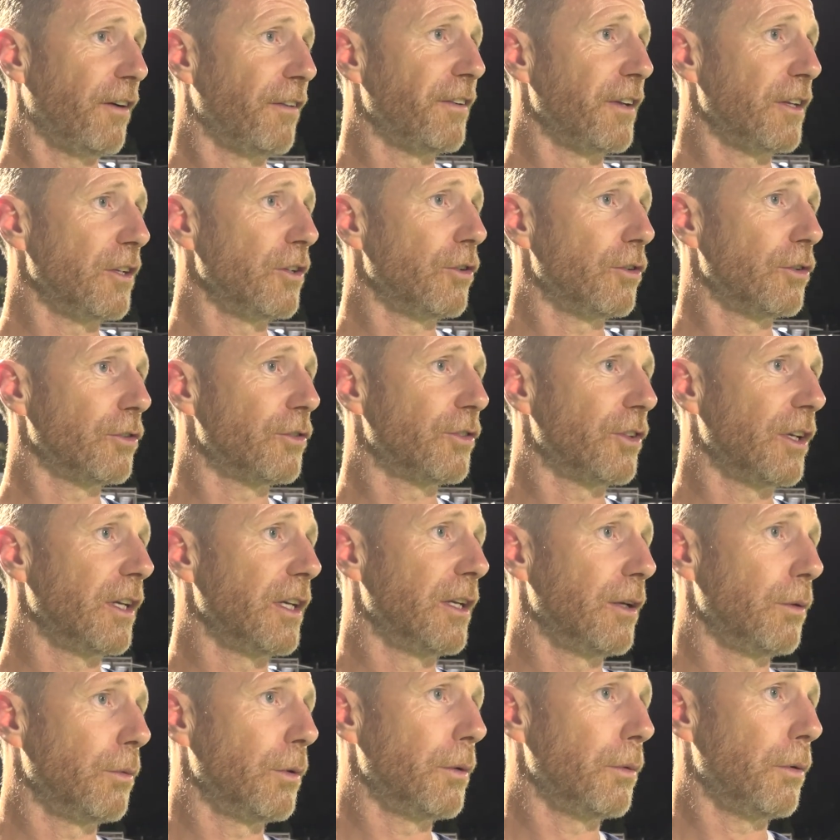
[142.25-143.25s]
I think you could
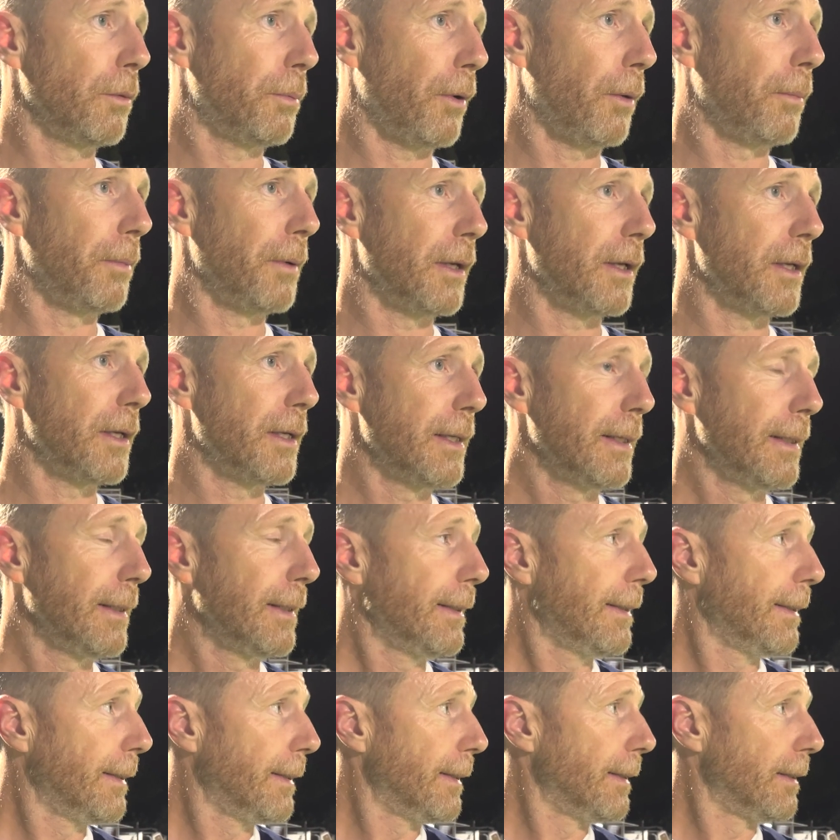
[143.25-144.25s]
see that we were probably
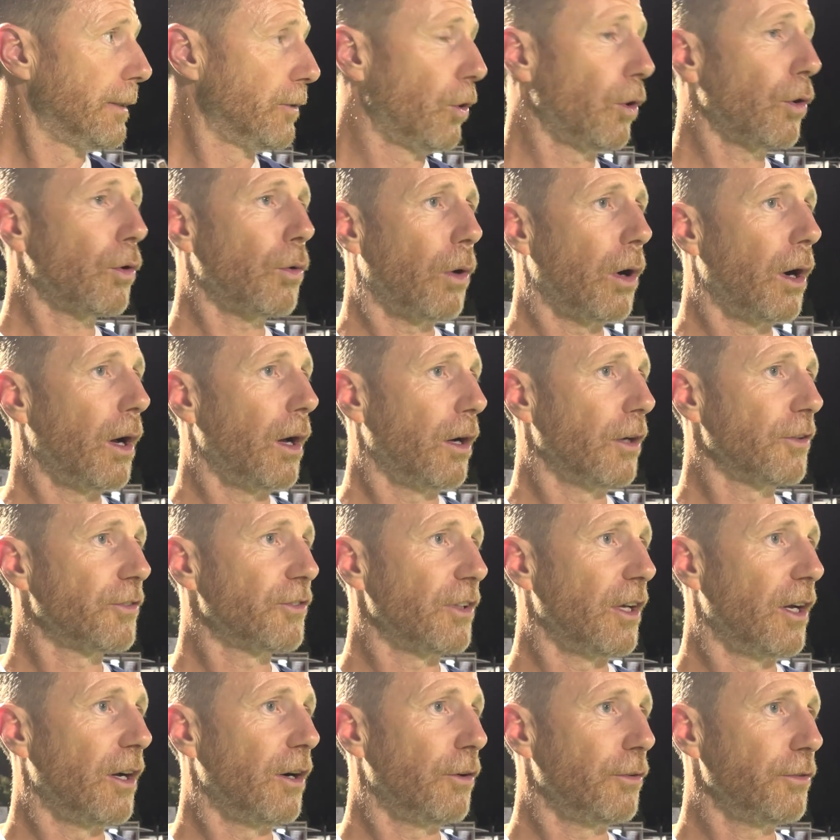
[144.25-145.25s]
not quite
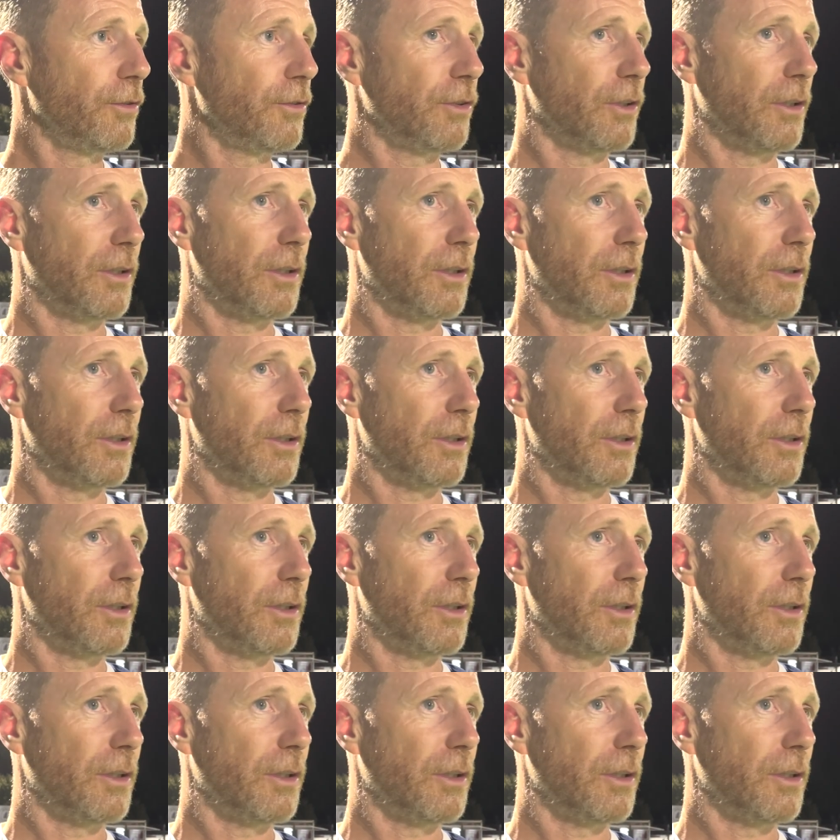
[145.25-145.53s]
ourselves.